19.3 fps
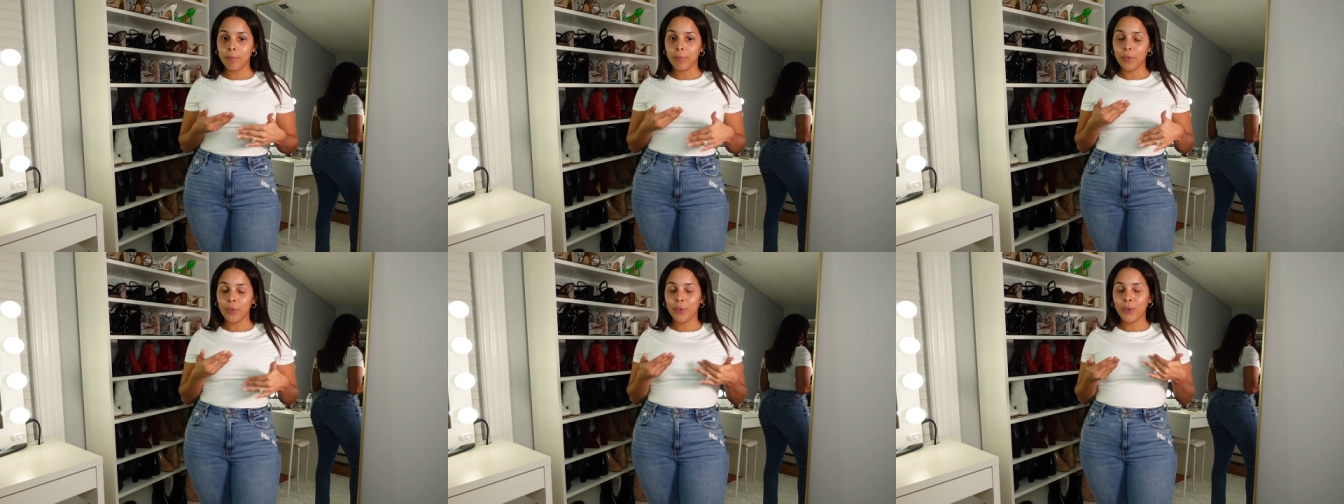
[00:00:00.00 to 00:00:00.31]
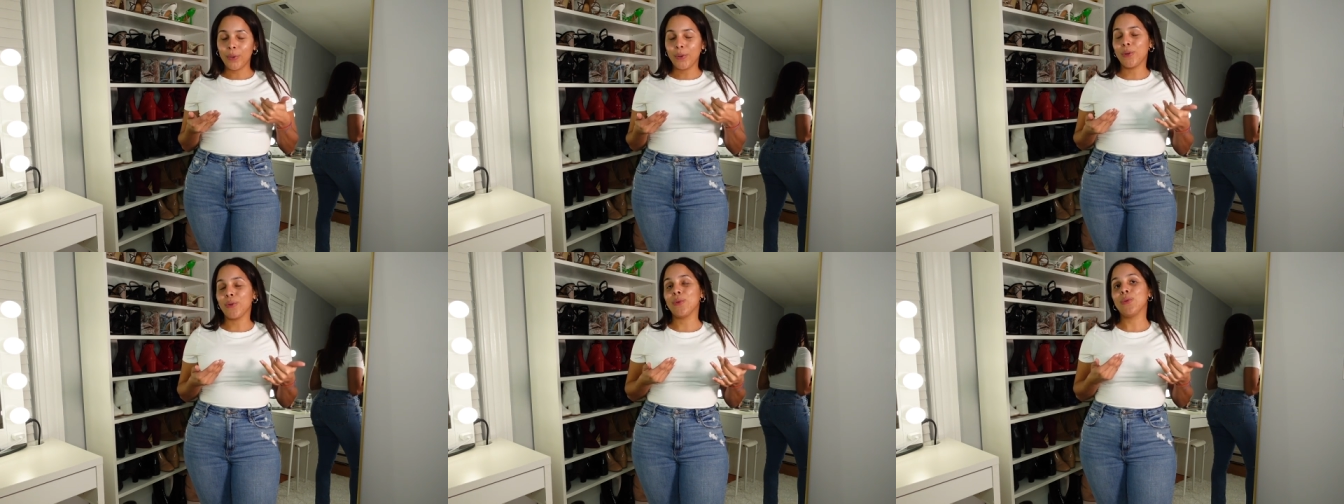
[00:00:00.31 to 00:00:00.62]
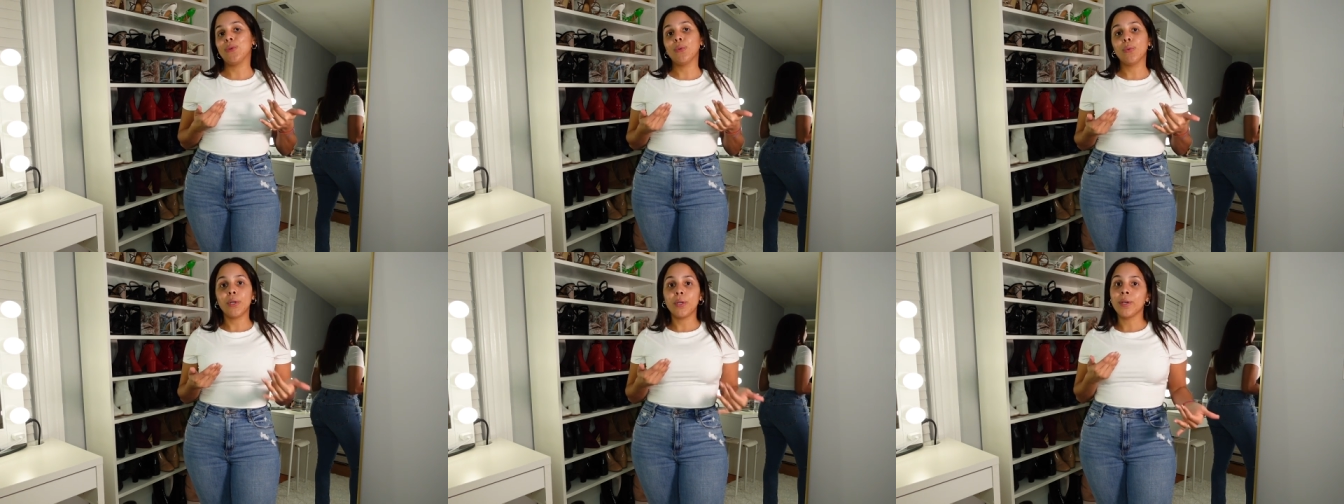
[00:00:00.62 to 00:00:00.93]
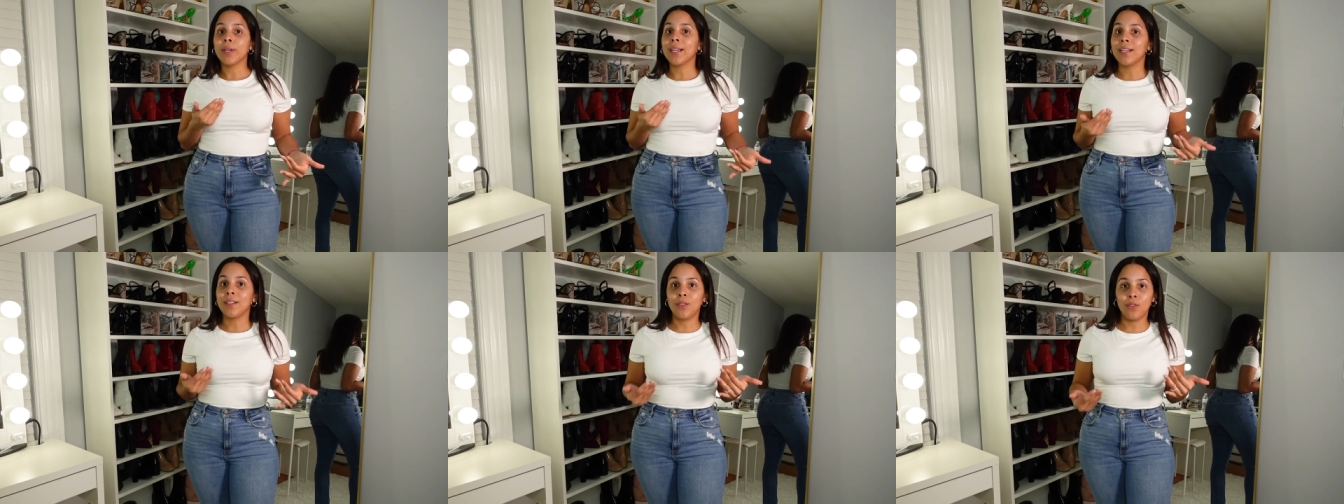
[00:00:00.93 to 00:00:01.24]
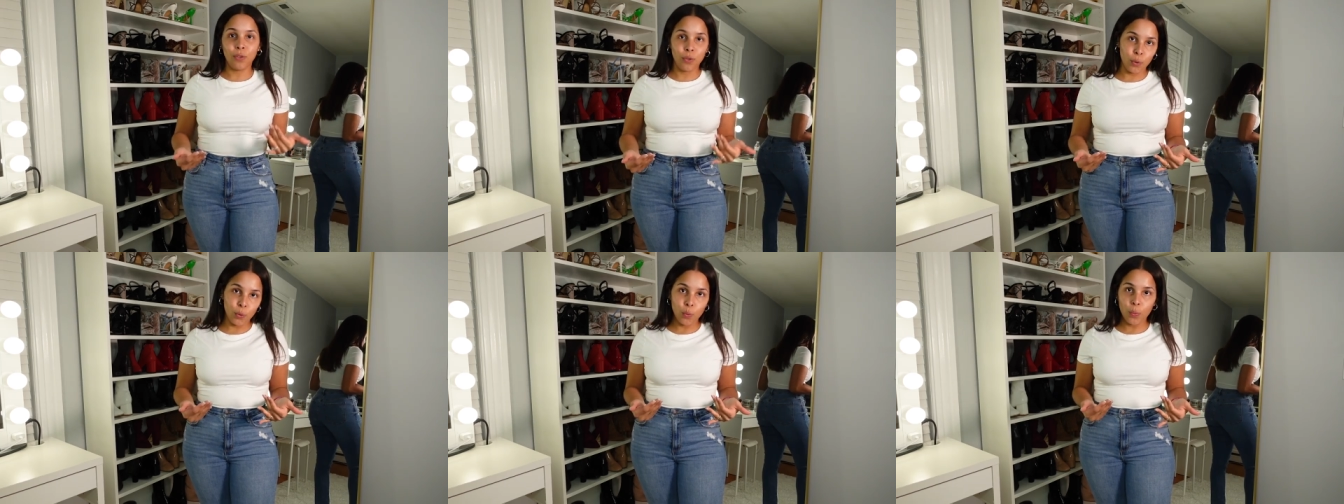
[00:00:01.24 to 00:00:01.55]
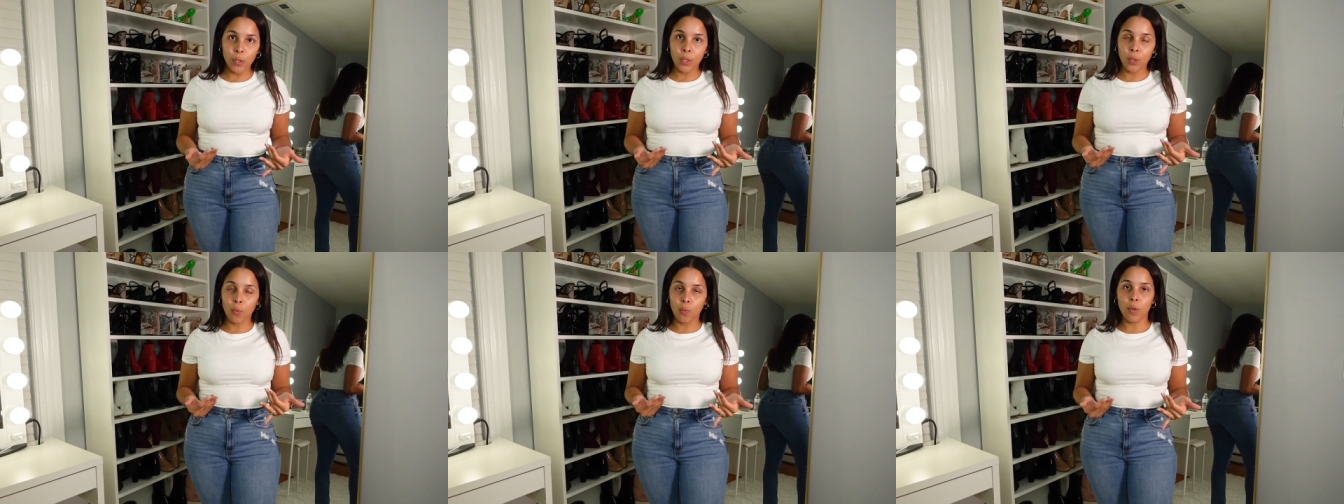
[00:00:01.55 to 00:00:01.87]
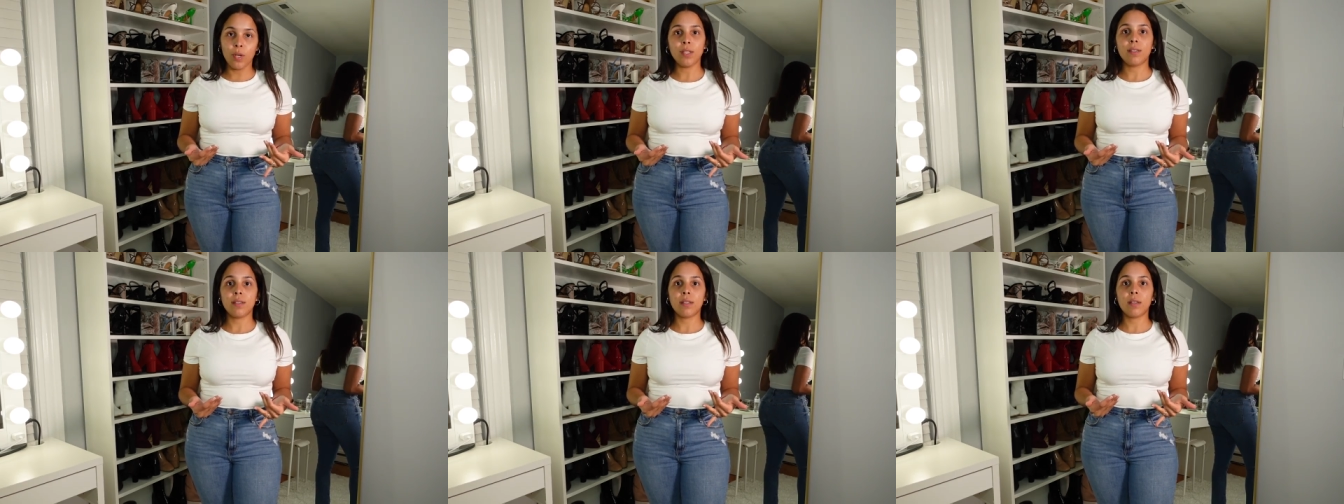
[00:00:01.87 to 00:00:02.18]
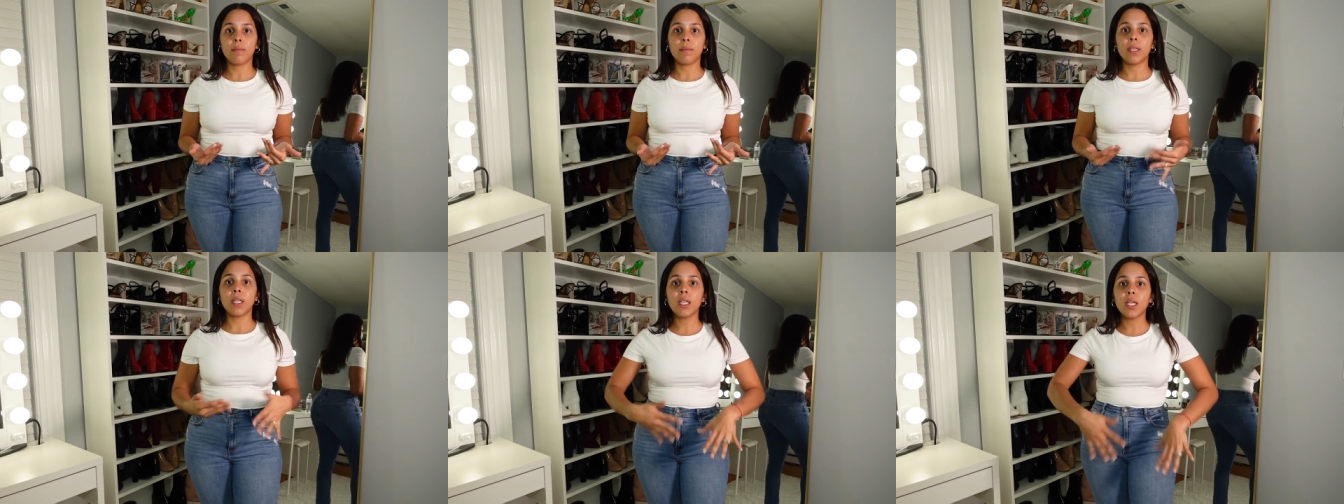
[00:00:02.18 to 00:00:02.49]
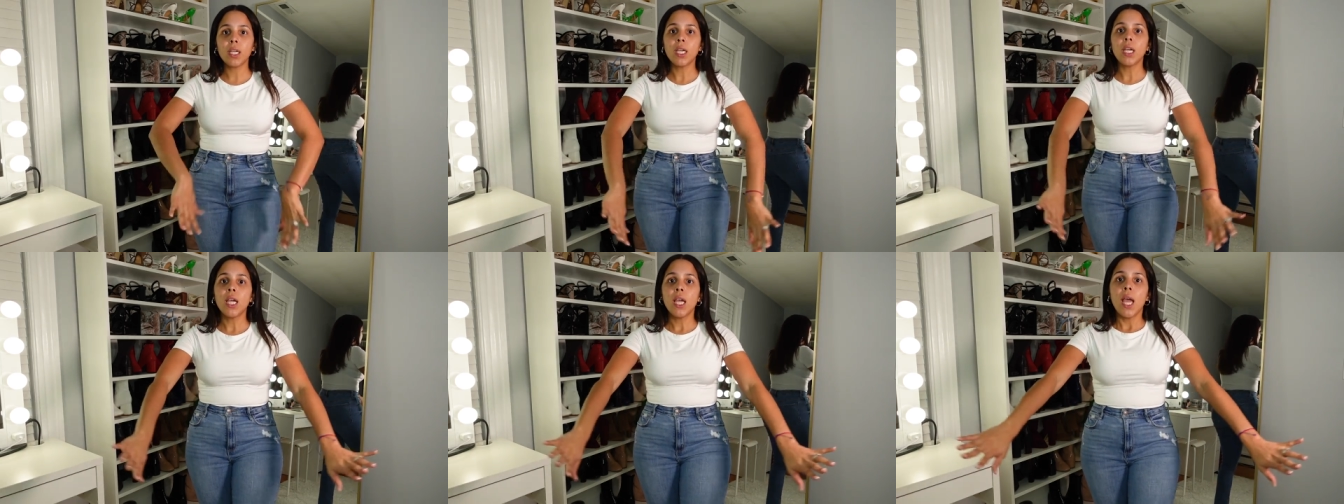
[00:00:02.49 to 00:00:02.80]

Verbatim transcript: But you know, you do what you gotta do when you want something.